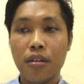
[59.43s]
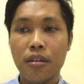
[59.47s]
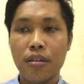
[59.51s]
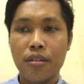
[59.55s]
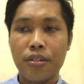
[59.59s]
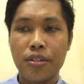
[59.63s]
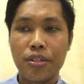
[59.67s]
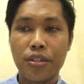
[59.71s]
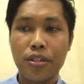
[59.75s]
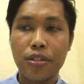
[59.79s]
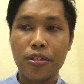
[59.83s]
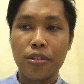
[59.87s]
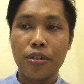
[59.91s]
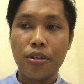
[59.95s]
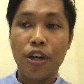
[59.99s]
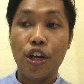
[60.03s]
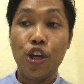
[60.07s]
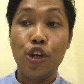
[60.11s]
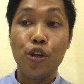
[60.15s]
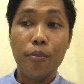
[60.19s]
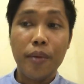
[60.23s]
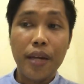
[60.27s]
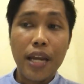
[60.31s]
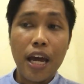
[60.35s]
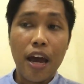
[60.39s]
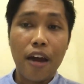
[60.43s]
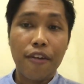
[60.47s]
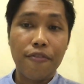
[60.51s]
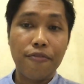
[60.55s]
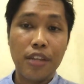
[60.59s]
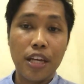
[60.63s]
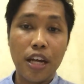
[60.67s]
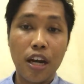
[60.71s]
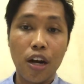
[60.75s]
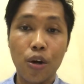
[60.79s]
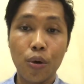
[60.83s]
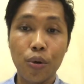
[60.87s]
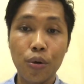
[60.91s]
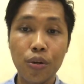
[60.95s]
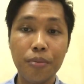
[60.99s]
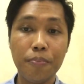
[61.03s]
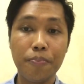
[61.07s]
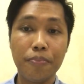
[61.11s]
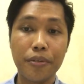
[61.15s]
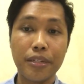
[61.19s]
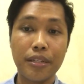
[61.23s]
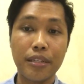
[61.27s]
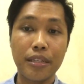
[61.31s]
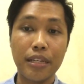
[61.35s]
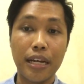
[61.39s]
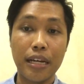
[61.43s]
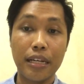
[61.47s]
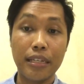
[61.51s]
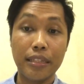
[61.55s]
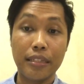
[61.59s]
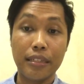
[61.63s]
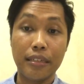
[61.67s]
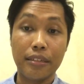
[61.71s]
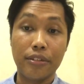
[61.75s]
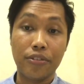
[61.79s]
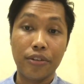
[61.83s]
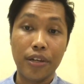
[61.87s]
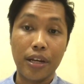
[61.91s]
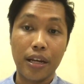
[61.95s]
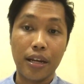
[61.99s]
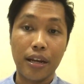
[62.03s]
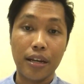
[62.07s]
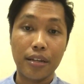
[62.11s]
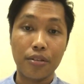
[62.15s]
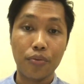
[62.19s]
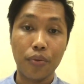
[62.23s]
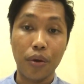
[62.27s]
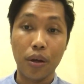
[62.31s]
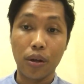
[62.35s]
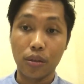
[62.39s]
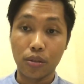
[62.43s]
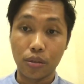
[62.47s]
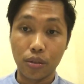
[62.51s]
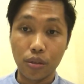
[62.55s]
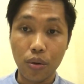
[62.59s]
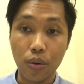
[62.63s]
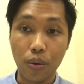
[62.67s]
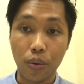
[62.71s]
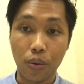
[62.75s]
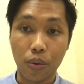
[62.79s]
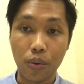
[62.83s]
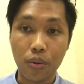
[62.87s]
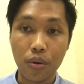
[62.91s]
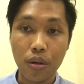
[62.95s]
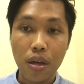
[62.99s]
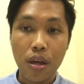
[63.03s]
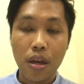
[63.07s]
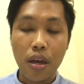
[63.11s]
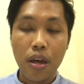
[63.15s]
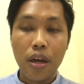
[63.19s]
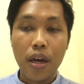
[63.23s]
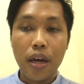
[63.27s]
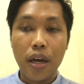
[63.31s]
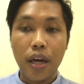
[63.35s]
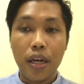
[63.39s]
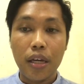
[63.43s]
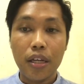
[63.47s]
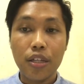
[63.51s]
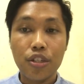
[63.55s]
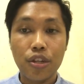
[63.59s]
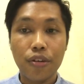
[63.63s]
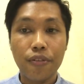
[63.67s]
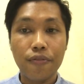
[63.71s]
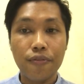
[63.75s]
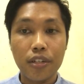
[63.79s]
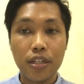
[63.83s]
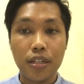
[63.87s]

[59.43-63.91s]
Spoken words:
So, humans have their own personality trait, as we all know. Each of